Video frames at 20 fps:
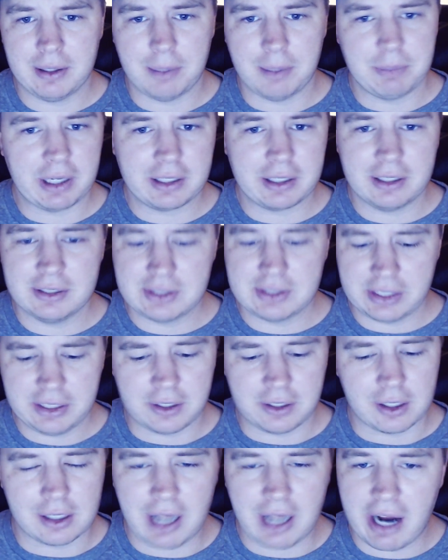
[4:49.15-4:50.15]
I'm not going to sit here
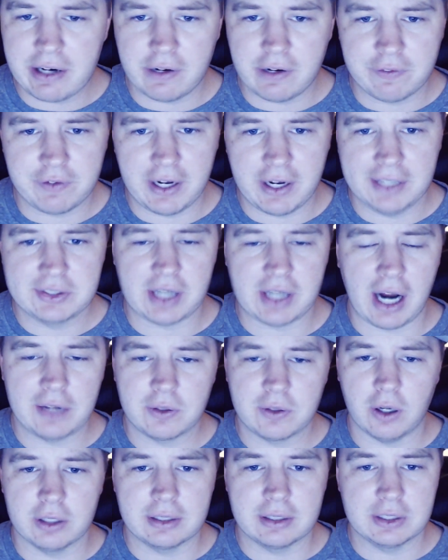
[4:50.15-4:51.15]
and lie to your face. I
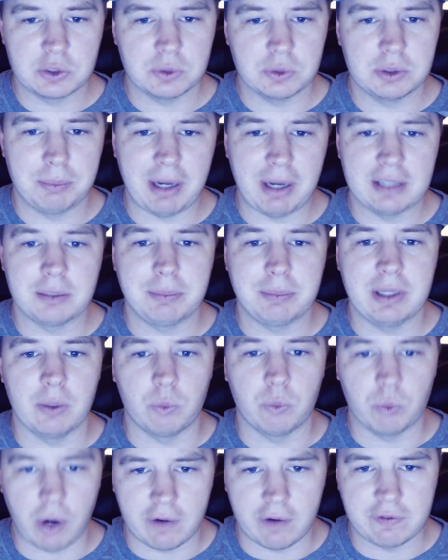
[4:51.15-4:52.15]
thought this was about to be a
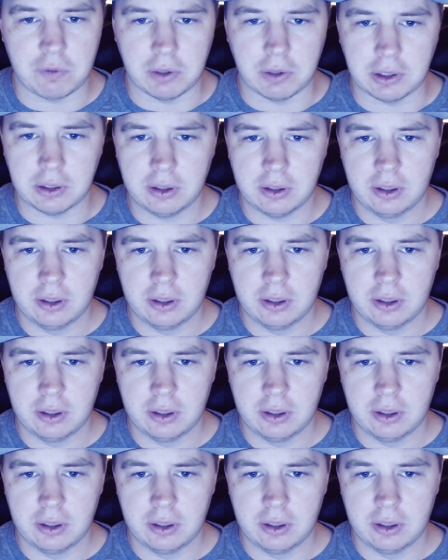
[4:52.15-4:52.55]
rough one.